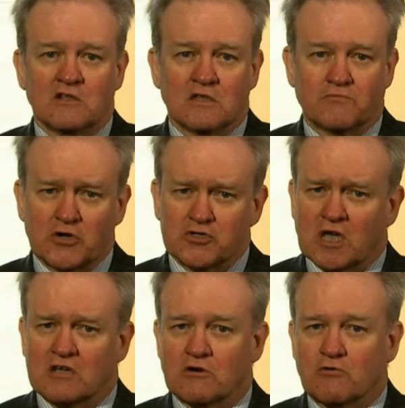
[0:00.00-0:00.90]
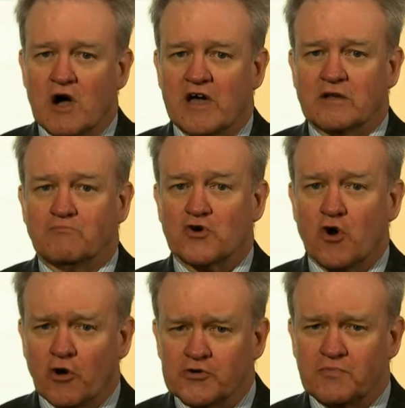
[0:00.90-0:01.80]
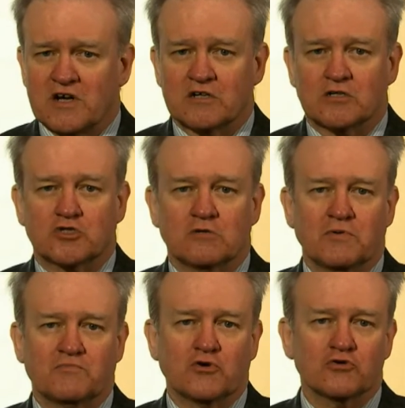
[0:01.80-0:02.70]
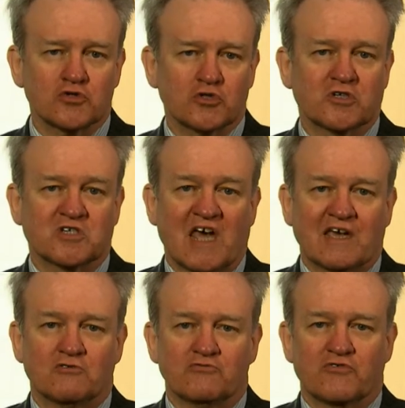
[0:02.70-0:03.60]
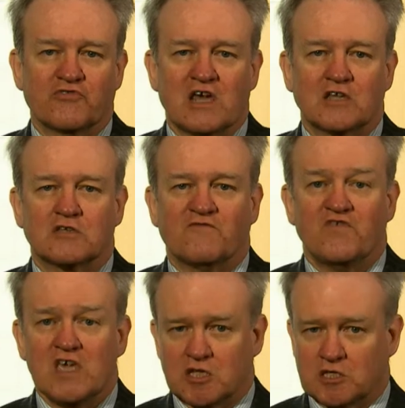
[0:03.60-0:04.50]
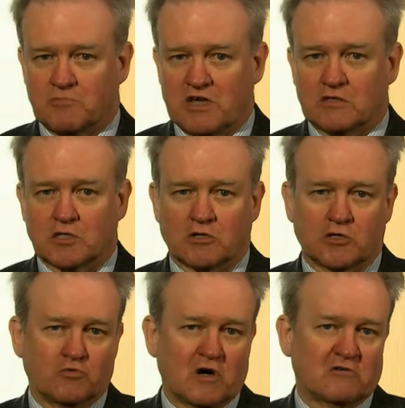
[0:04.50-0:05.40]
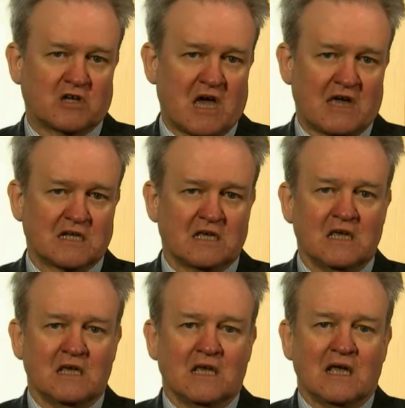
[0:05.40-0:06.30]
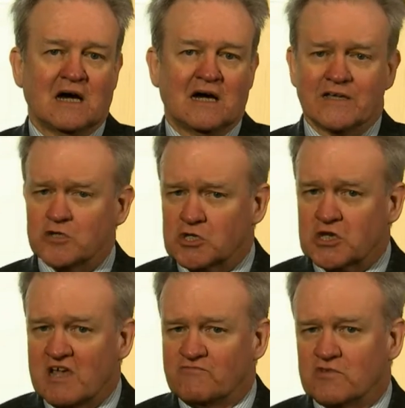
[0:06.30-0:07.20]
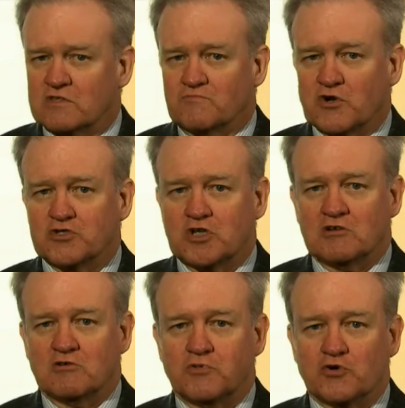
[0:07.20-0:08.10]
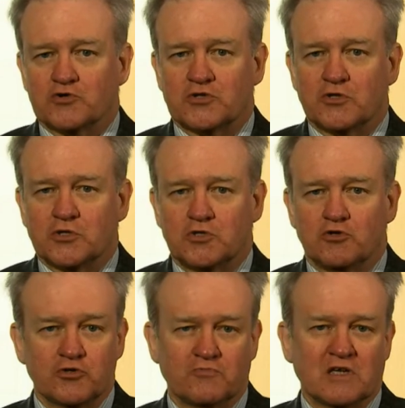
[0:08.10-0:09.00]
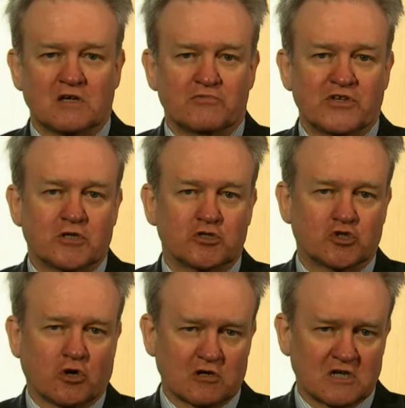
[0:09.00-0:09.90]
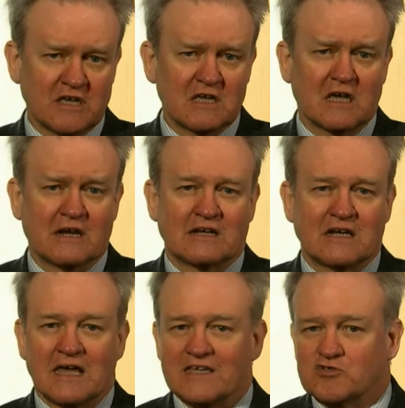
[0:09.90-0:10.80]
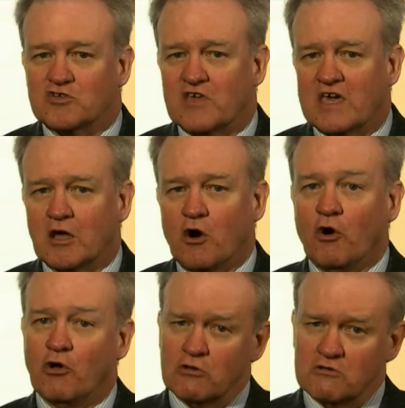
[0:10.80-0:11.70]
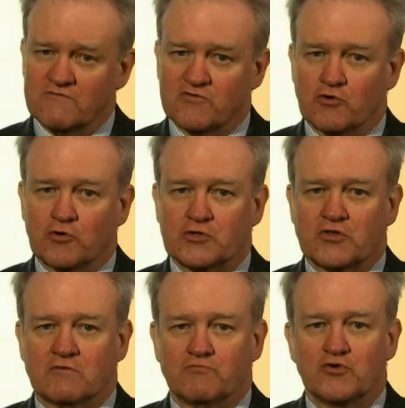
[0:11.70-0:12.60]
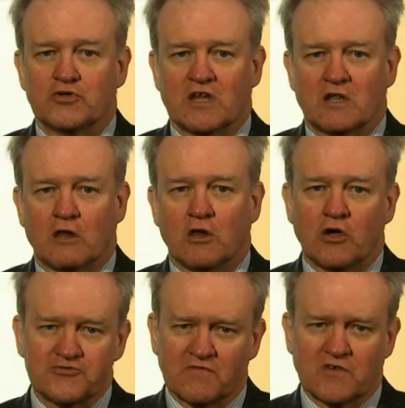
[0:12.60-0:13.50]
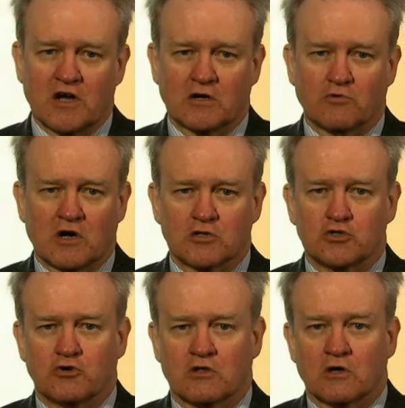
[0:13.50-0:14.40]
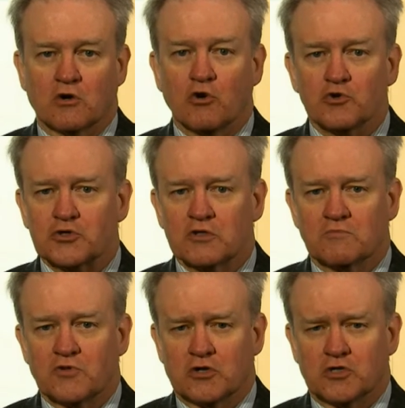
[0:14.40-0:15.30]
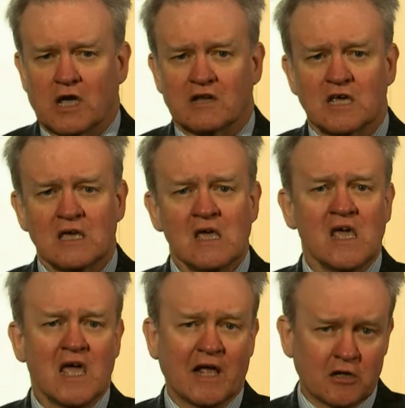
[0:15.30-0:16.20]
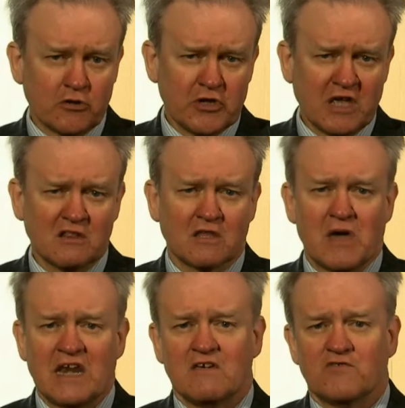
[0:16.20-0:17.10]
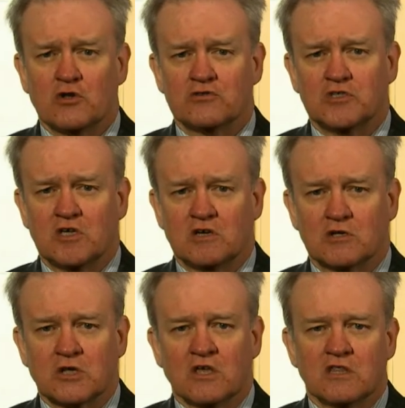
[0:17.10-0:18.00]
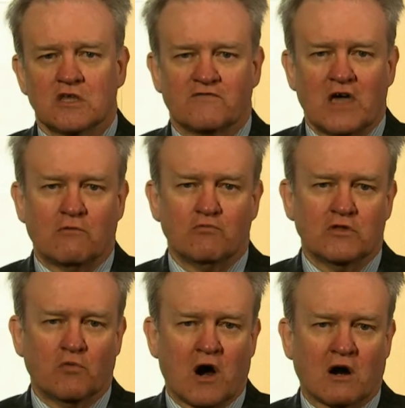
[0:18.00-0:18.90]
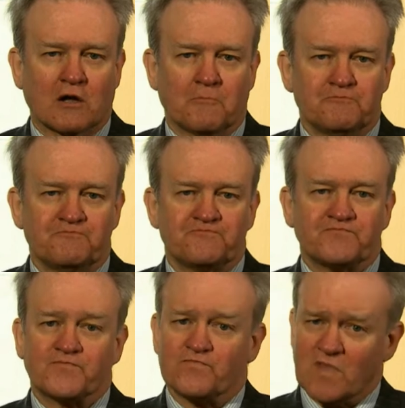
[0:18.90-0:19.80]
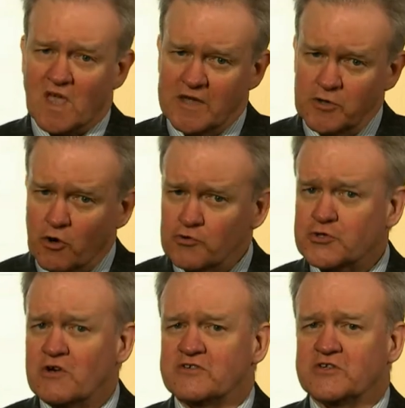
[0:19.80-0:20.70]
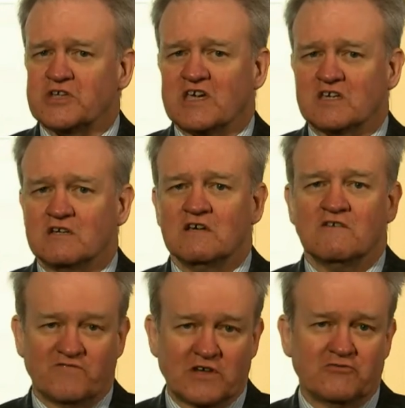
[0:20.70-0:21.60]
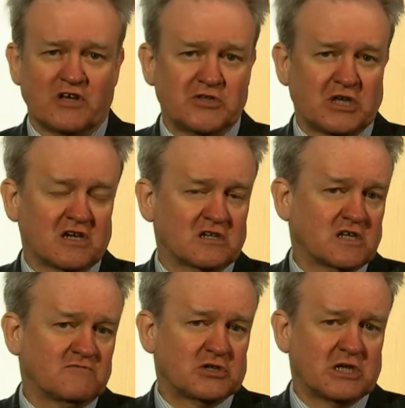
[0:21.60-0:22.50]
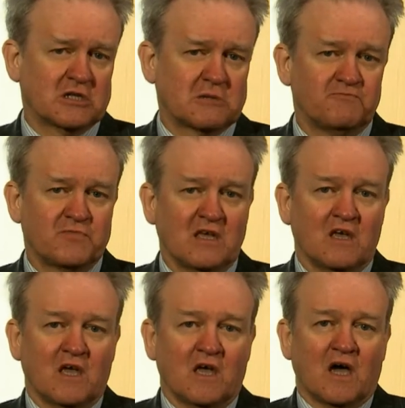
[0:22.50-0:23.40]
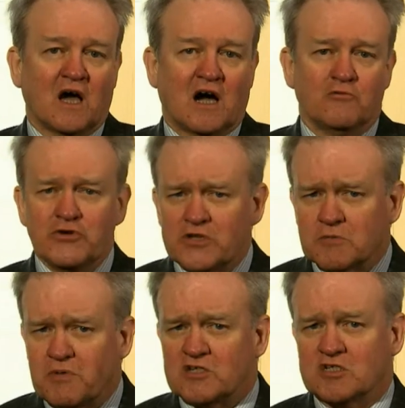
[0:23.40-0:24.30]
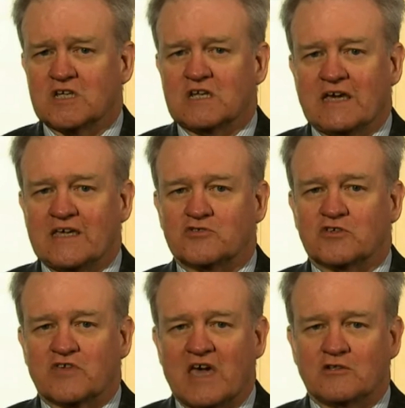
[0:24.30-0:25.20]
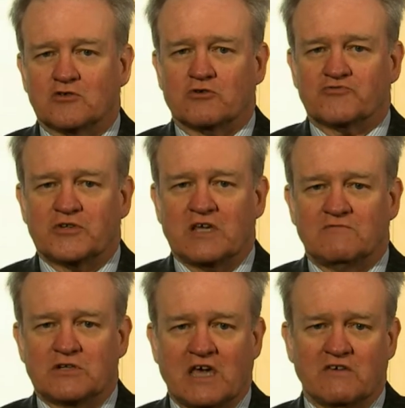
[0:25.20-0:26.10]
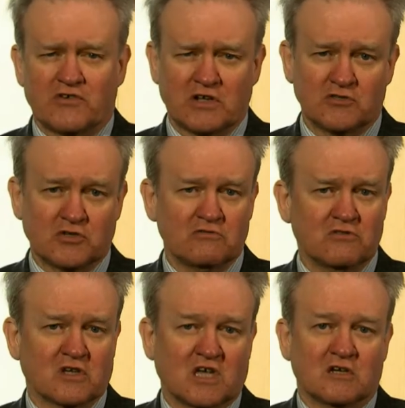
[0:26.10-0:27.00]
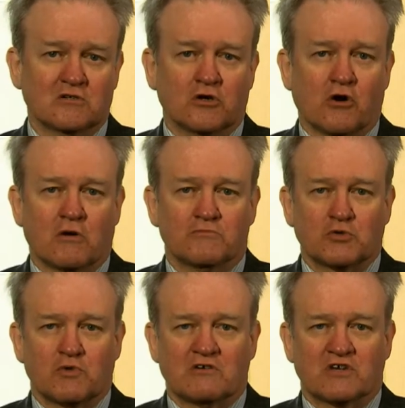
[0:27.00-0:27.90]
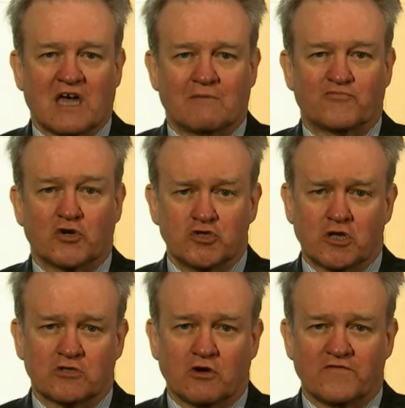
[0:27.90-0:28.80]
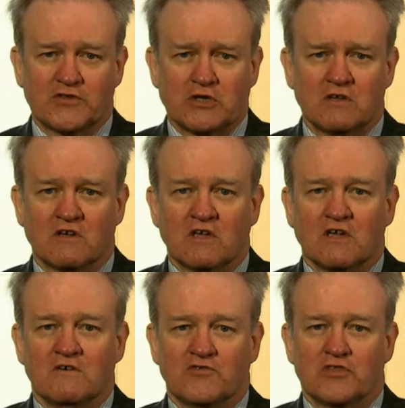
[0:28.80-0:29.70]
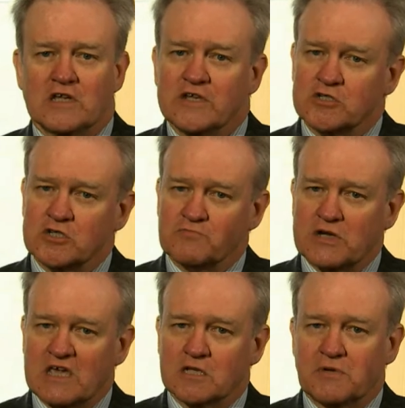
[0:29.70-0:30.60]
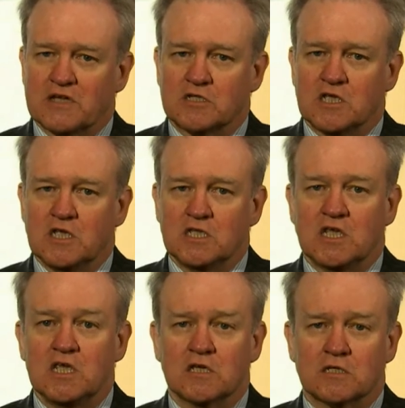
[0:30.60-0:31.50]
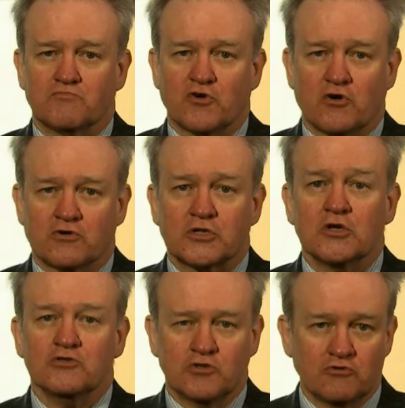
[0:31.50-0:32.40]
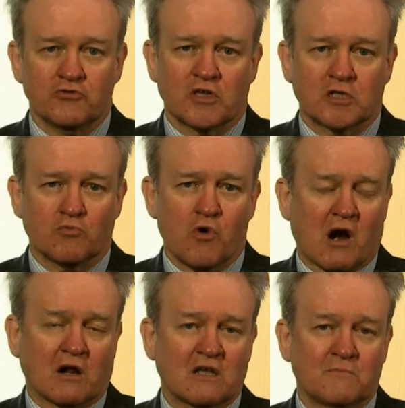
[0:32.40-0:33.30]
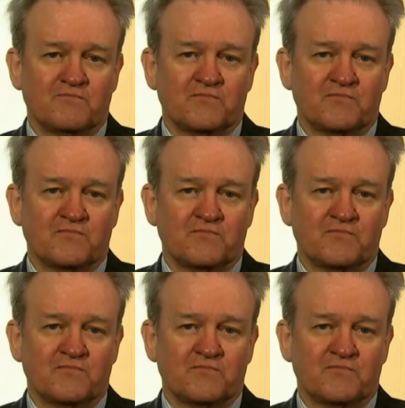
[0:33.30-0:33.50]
The project required a broad partnership approach to tackle the threats faced by the Scottish wildcat. I understand that the project report is due to be completed shortly and I'd like to thank all of those that have put in a lot of hard work during the course of the project including the many volunteers that have helped with the work, and also undertaken fundraising activities. I would especially like to thank Dr. David Hetherington, the Cairngorms Wildcat Project Officer, for the leadership and expertise he has brought to this work.